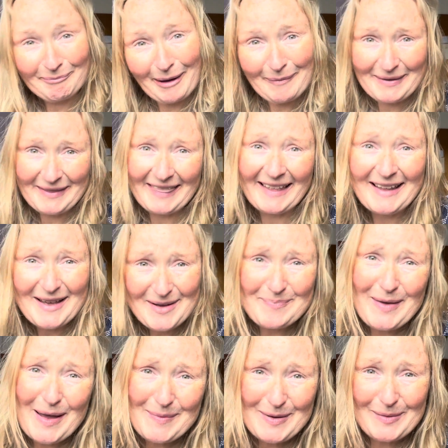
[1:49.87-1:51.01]
maybe,
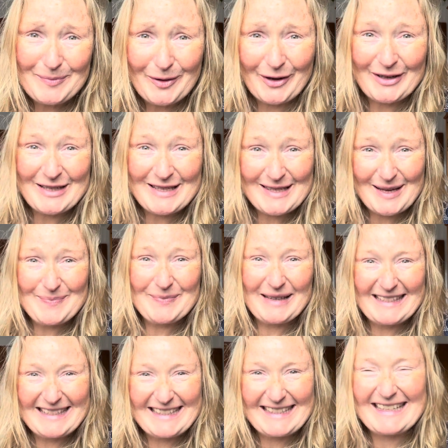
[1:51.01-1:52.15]
maybe I'm not going to
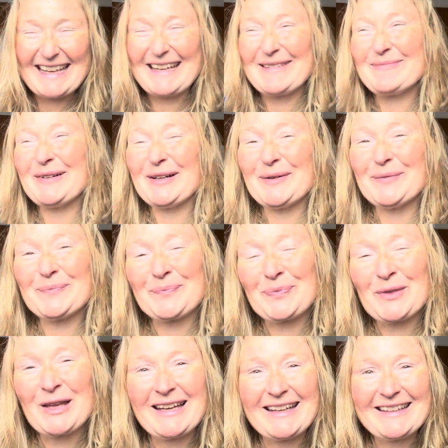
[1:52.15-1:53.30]
sunbathe today, but
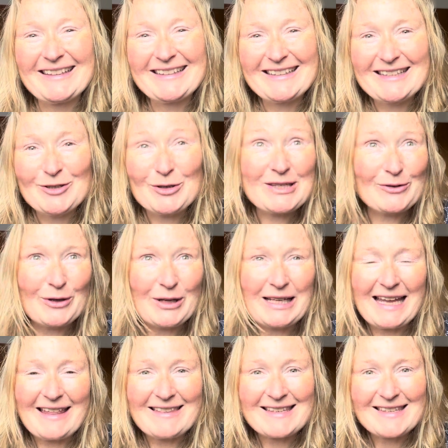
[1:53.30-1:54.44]
you're still going to
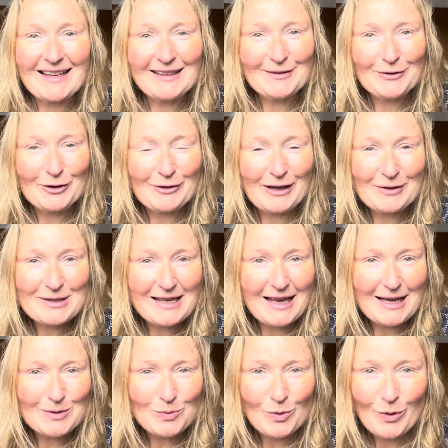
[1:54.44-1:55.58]
get the sun if you're
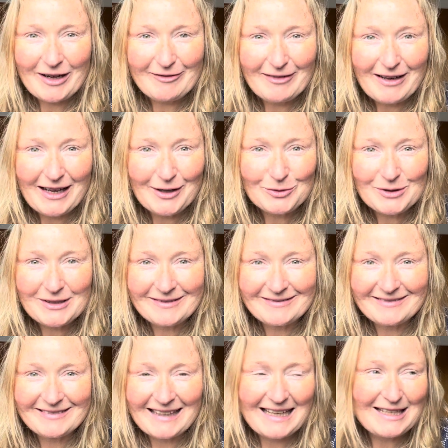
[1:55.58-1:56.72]
outside walking around.
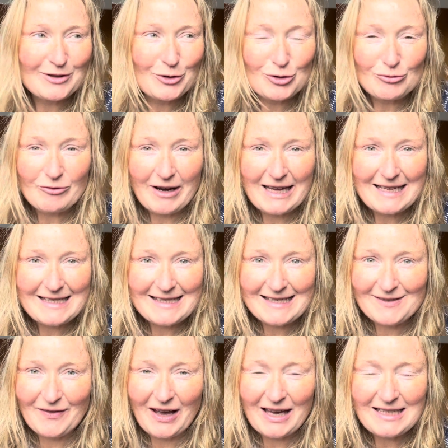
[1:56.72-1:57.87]
Getting those rays is
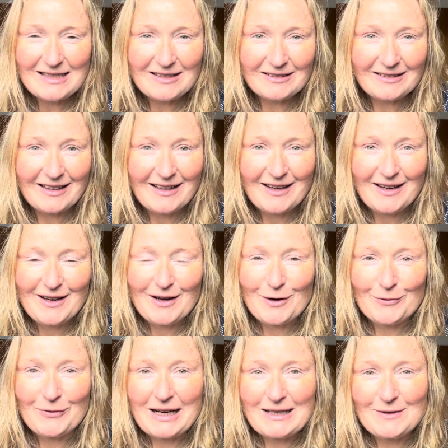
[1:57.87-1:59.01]
vital. A
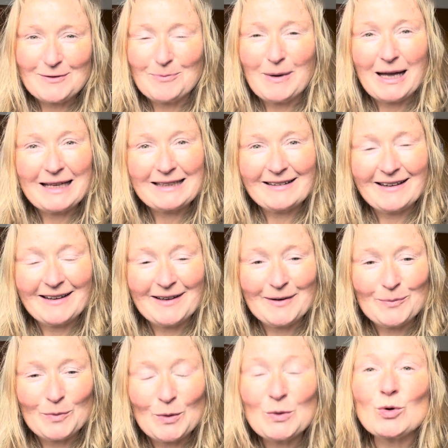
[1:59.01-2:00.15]
friend of mine,
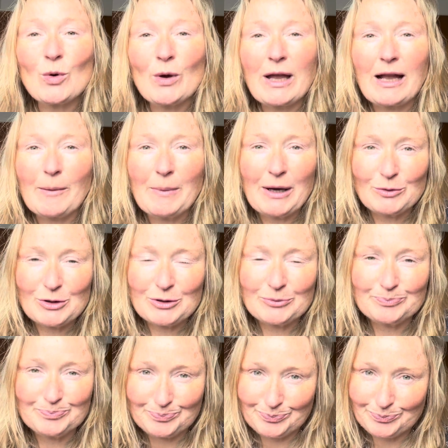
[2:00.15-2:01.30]
um, we were talking about,
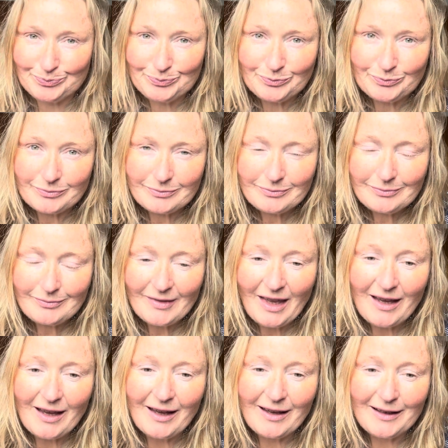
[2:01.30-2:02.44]

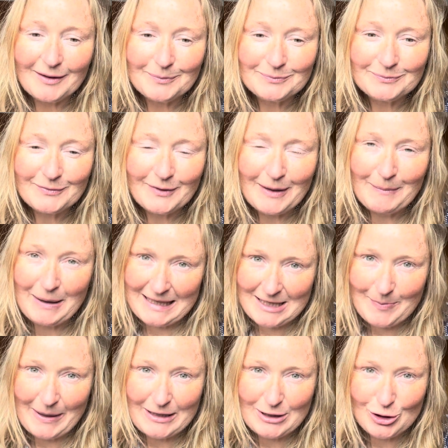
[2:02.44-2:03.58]
um, in my
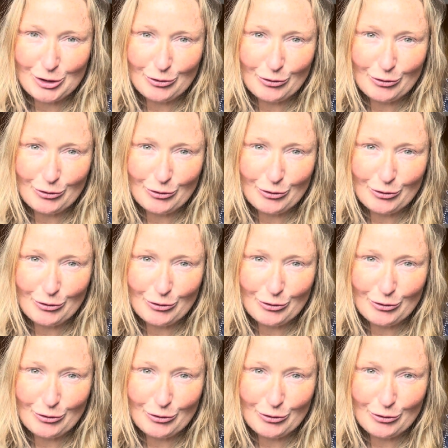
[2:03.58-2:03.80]
expansion